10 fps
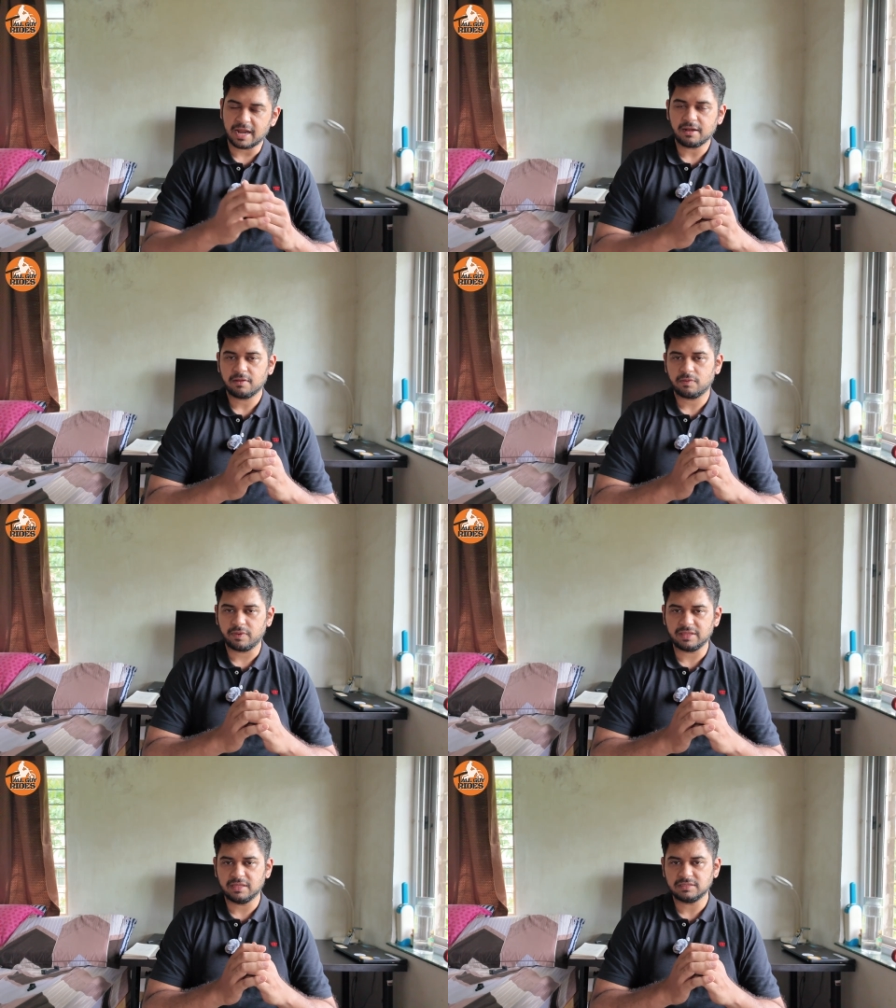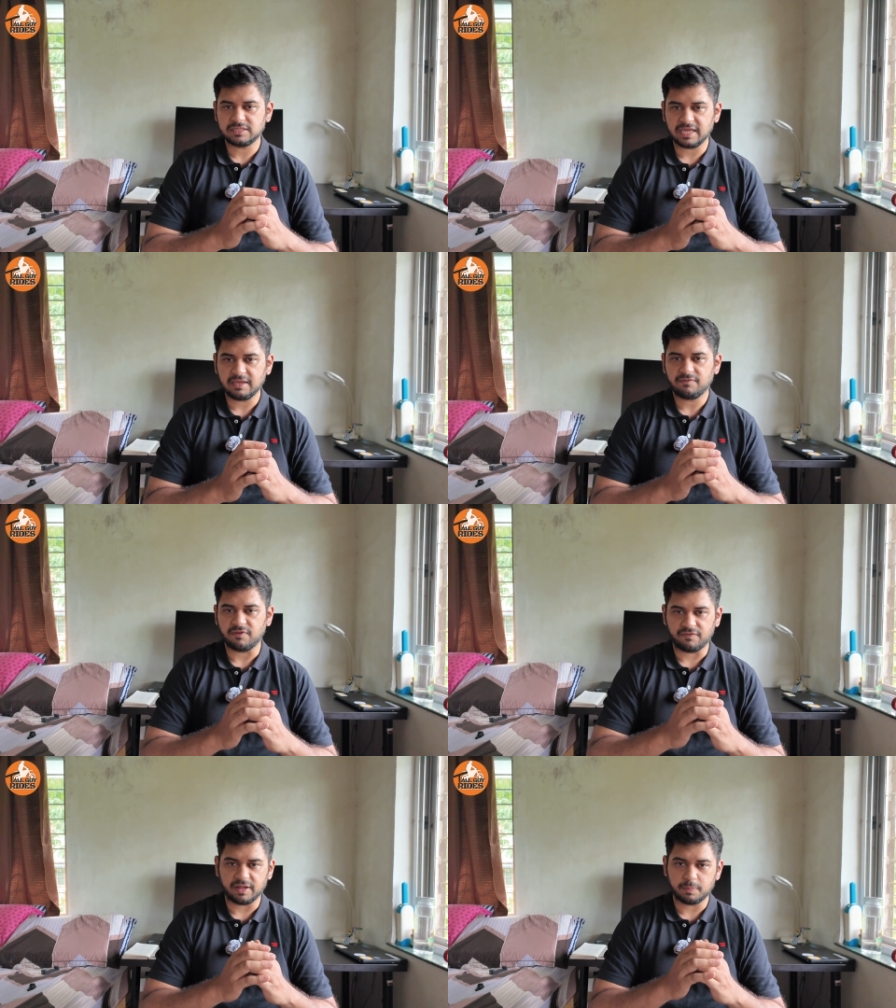that with the
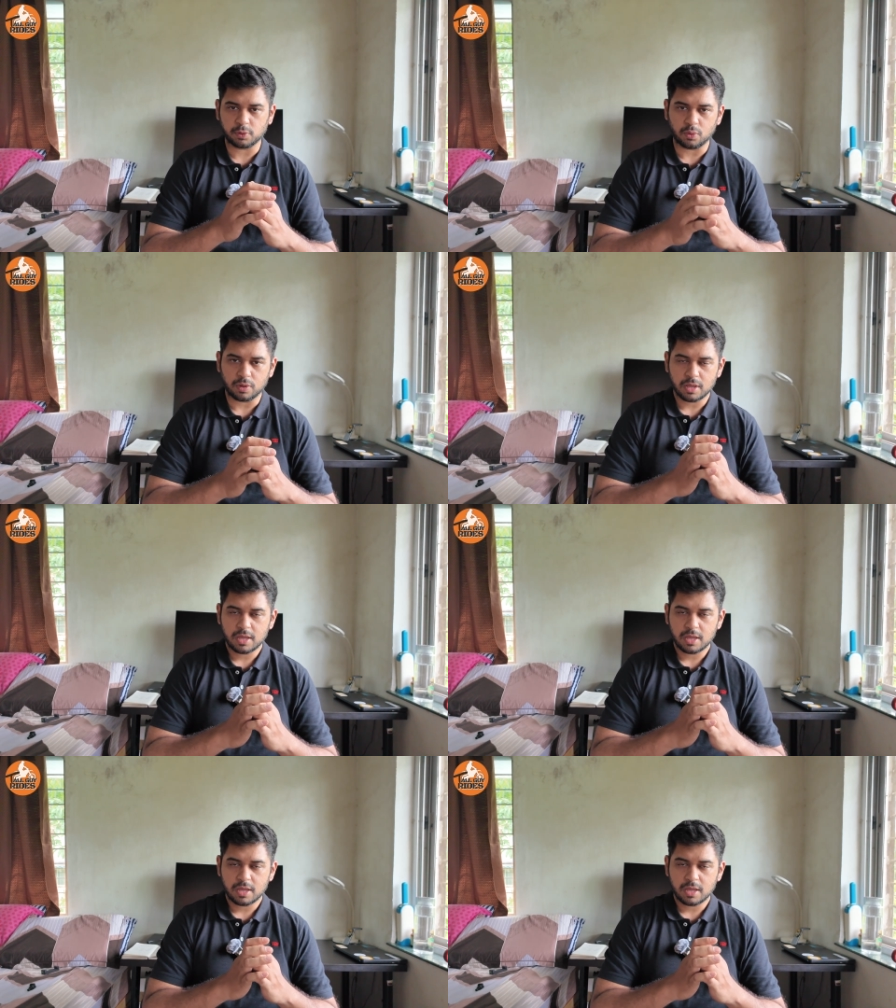C50 Pro.